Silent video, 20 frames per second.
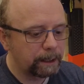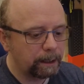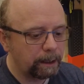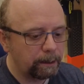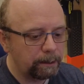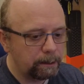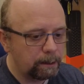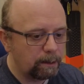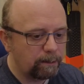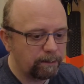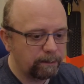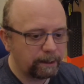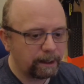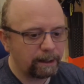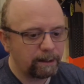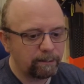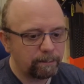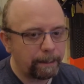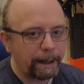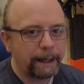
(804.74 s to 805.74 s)
enough
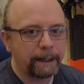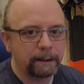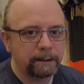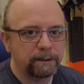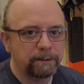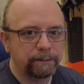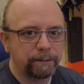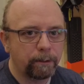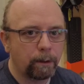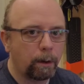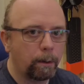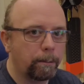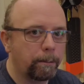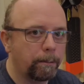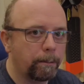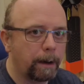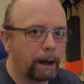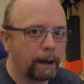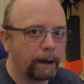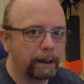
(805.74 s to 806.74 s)
kind of banked
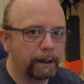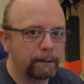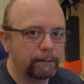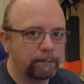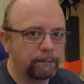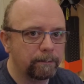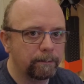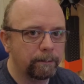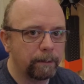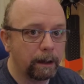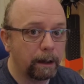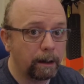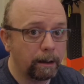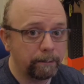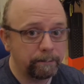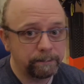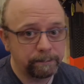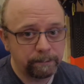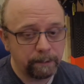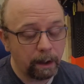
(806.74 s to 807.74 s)
from my
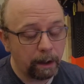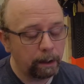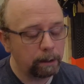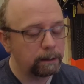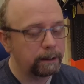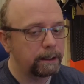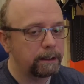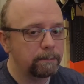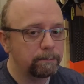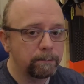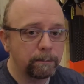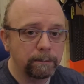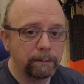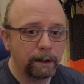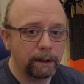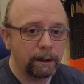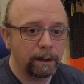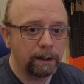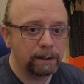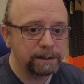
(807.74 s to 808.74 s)
early
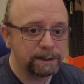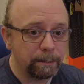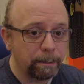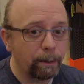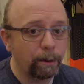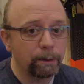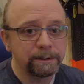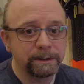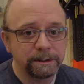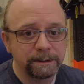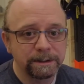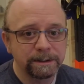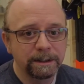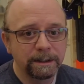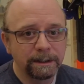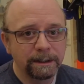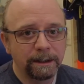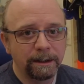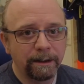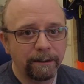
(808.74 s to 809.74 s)
supporters
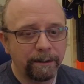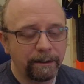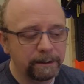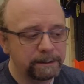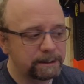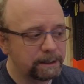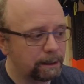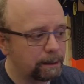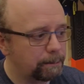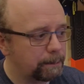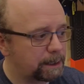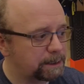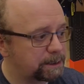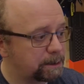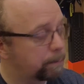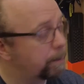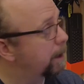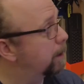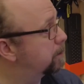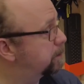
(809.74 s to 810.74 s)
that I
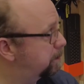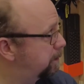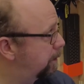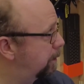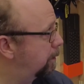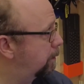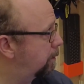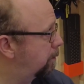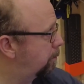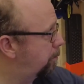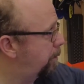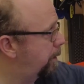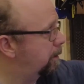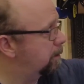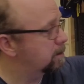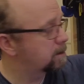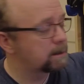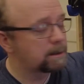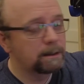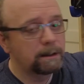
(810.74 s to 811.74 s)
should be able to
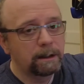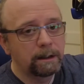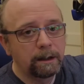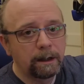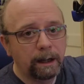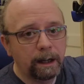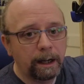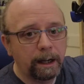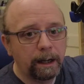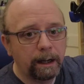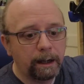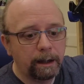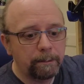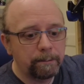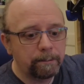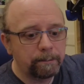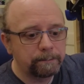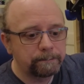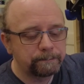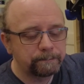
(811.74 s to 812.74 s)
build a
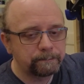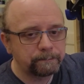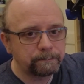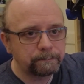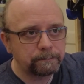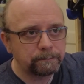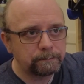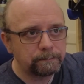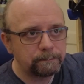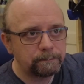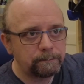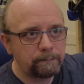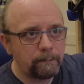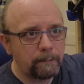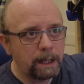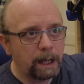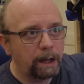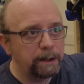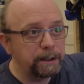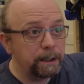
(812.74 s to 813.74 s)

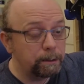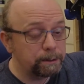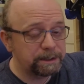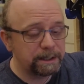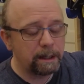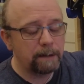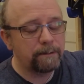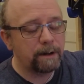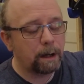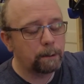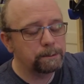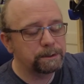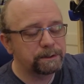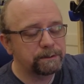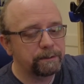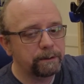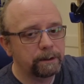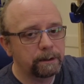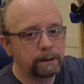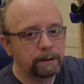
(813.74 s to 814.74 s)
new set of arms
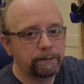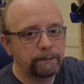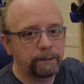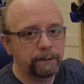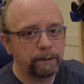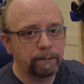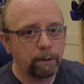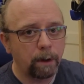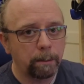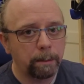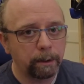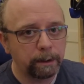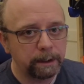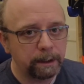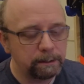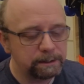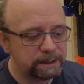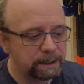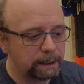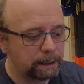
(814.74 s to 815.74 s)
for the robot
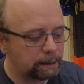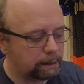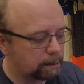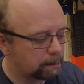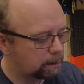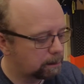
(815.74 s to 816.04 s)
using